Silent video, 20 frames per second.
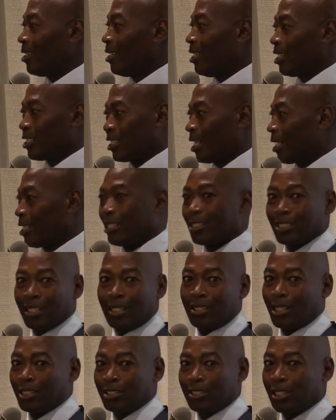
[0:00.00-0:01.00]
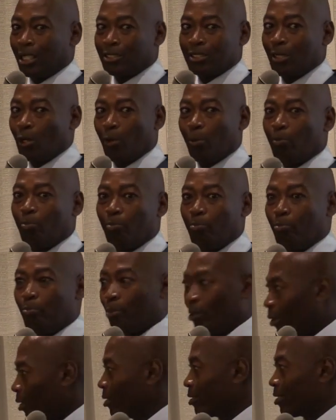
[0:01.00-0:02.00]
It's like you said, there's no
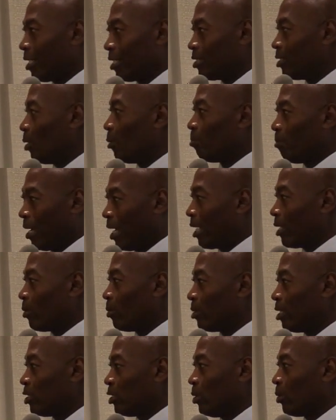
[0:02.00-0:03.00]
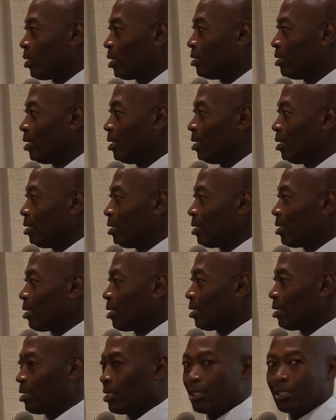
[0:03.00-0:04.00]
book, there's no manual that you can
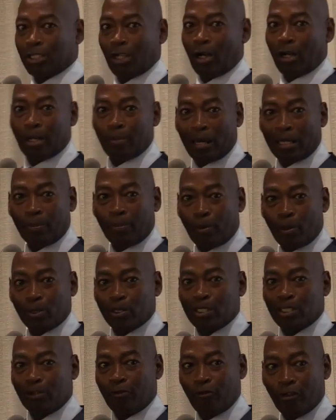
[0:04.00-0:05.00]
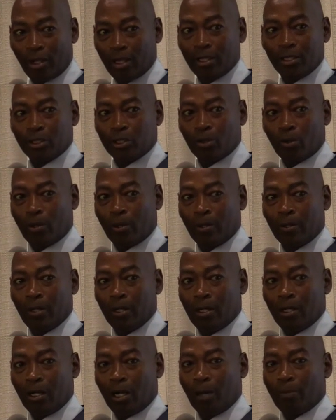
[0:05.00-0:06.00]
talk about a person's feelings or
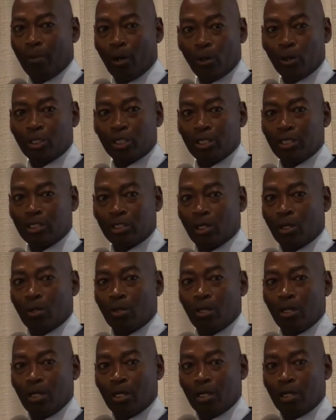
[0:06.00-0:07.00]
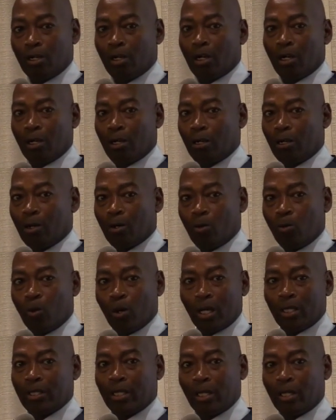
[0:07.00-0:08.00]
emotions or
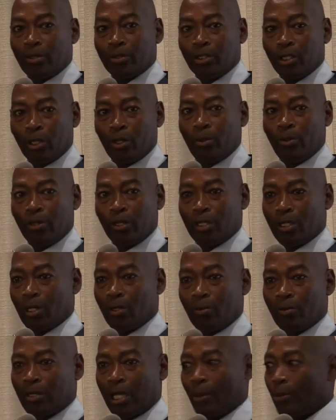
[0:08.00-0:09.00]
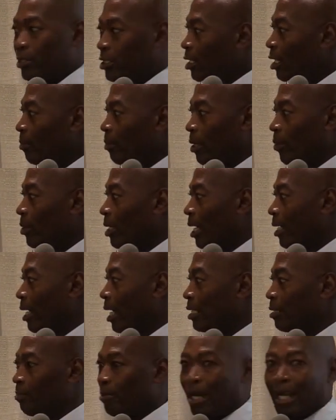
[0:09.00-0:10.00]
what they'll do. You know, they were telling me when I
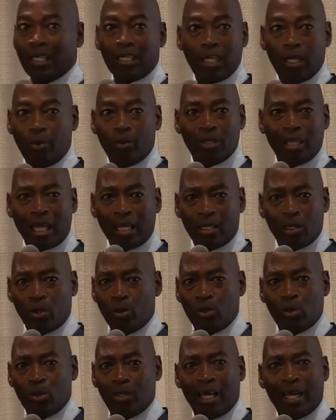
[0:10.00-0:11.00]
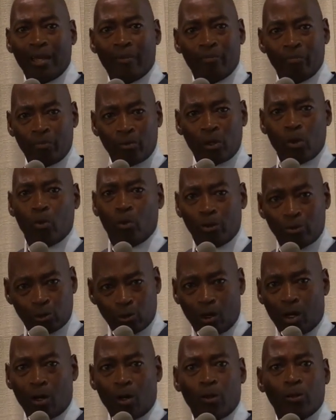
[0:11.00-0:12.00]
got him back, he would like go through like
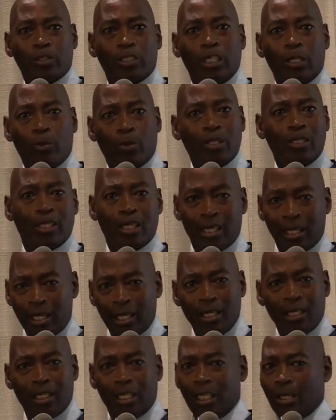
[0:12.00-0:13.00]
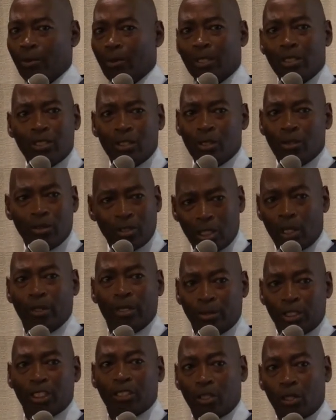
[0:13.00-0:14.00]
withdrawals. He wouldn't eat. He wouldn't do. You know, he
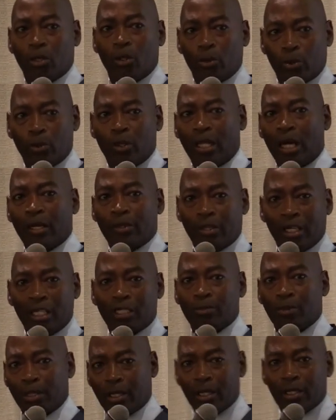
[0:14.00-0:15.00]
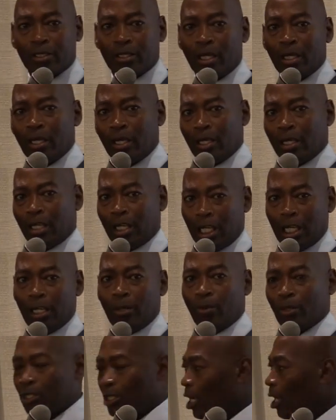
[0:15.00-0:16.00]
was just going to go through a lot of things because he
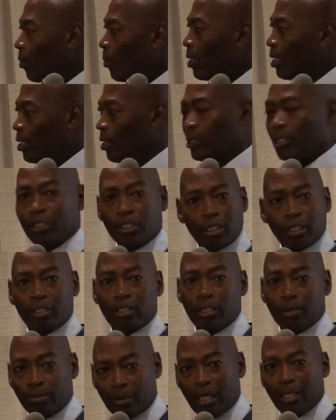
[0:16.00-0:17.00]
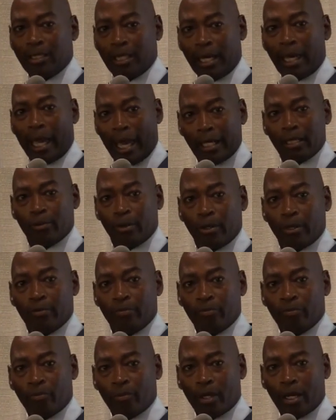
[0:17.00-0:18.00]
was already on the system that they had him on.
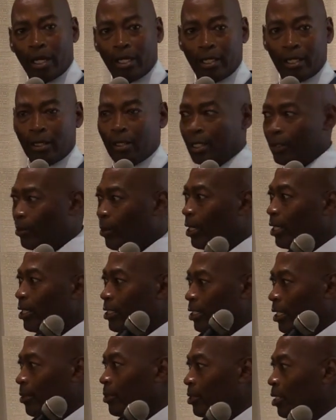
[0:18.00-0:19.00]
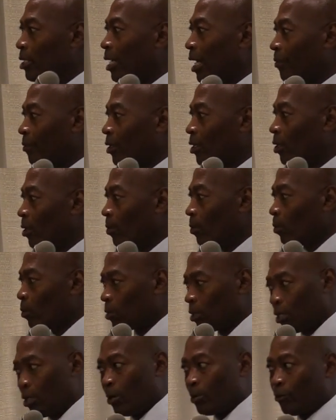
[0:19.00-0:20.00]
And here he was going to have to
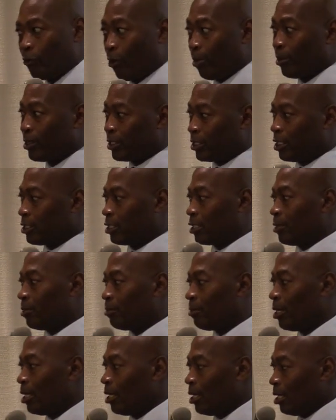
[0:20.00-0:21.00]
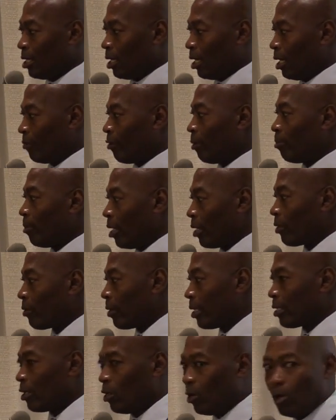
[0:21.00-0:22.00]
go from a system of a mother
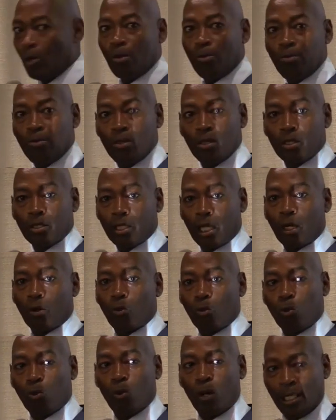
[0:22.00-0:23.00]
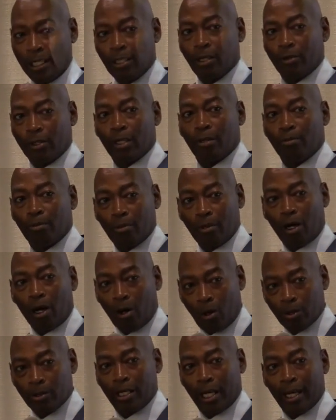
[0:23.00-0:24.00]
at home that waited on him
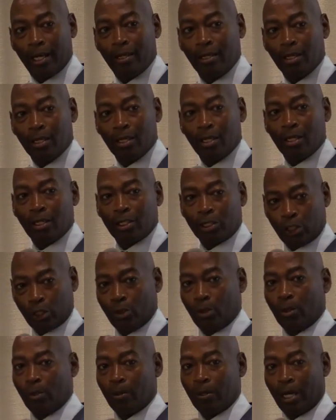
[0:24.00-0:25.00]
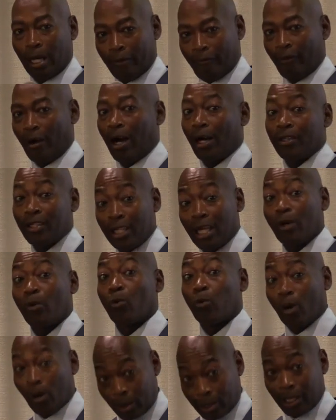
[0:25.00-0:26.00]
all day to a father
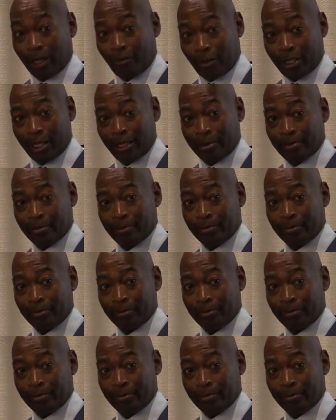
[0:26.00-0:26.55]
that worked every day.